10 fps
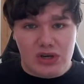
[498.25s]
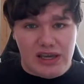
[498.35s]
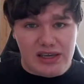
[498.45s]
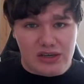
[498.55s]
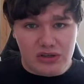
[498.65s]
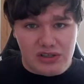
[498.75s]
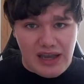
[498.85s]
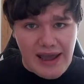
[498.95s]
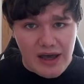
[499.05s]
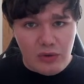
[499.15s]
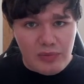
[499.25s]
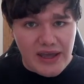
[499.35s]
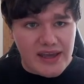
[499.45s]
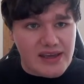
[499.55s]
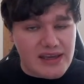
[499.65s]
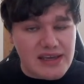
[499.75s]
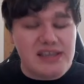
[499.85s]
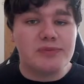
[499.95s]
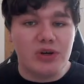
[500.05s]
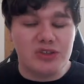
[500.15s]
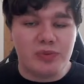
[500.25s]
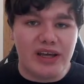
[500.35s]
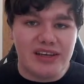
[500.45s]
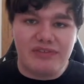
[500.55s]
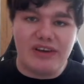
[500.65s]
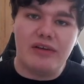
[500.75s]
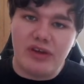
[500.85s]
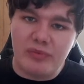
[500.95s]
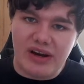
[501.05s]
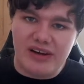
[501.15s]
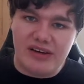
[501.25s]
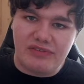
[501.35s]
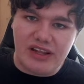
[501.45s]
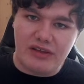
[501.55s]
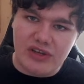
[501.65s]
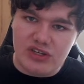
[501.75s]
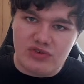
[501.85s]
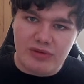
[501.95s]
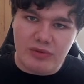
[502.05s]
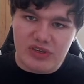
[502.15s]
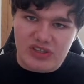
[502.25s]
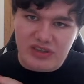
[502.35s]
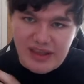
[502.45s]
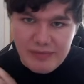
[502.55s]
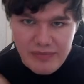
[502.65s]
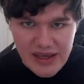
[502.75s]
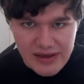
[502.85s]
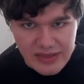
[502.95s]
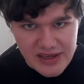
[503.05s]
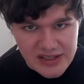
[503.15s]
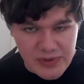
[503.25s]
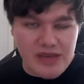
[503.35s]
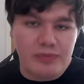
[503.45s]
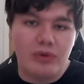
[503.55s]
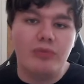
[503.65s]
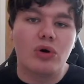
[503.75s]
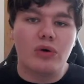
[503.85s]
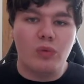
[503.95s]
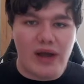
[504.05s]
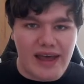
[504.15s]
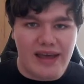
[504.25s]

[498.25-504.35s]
it could help a esports player develop their brand, develop their streaming, which could then make these people more aware